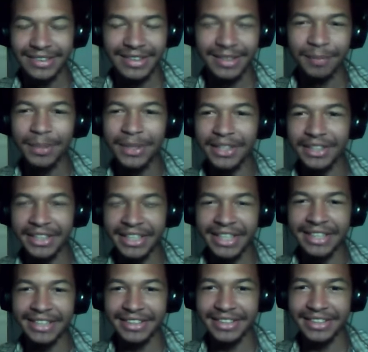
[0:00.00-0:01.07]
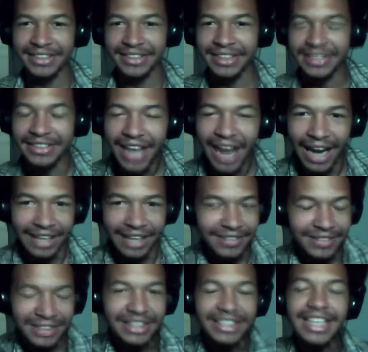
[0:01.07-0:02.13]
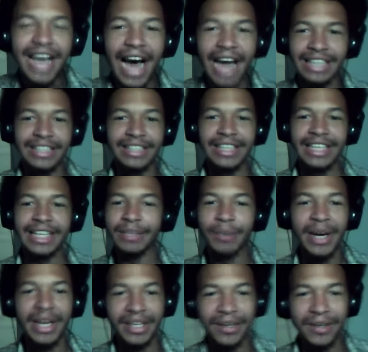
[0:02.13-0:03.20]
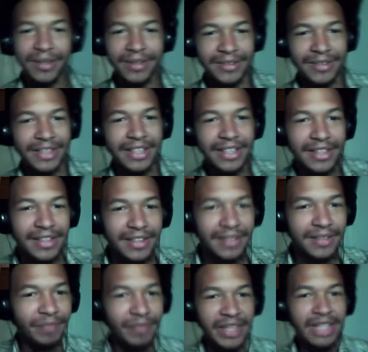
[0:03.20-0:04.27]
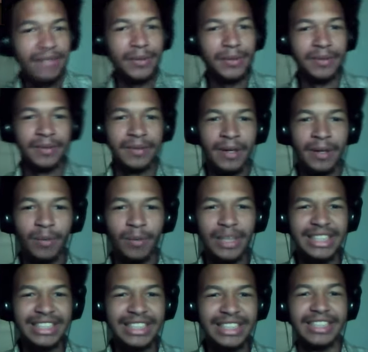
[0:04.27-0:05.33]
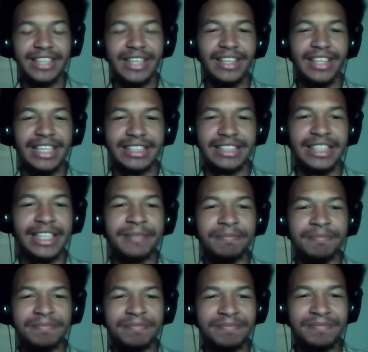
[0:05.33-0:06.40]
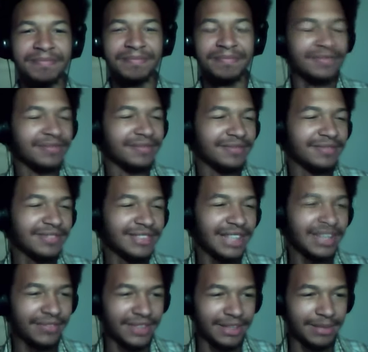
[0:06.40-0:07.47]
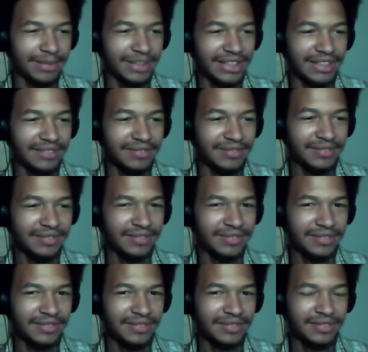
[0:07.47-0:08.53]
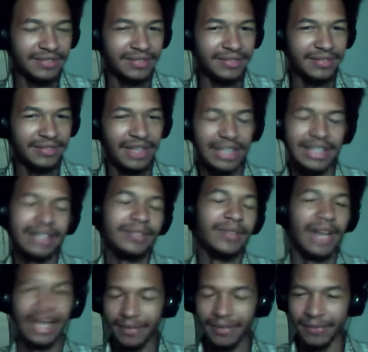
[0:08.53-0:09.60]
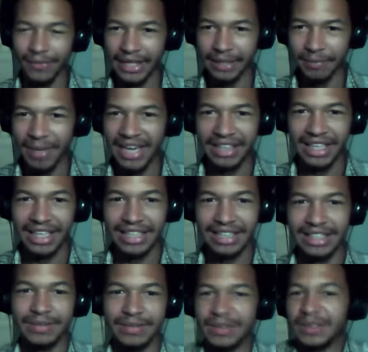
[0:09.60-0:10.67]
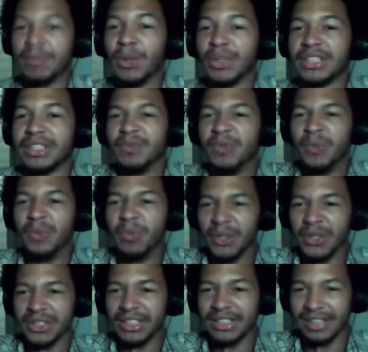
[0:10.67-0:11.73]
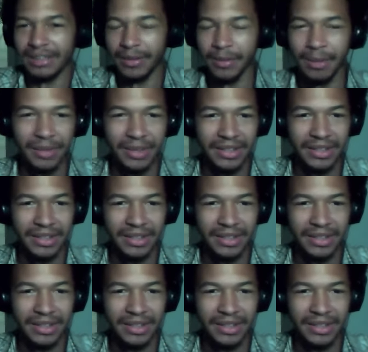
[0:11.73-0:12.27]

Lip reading: The completely innocent and not in any way at all evil. What is any of y'all last name? I forget about that. I keep forgetting main last names. It's mostly first names that I remember.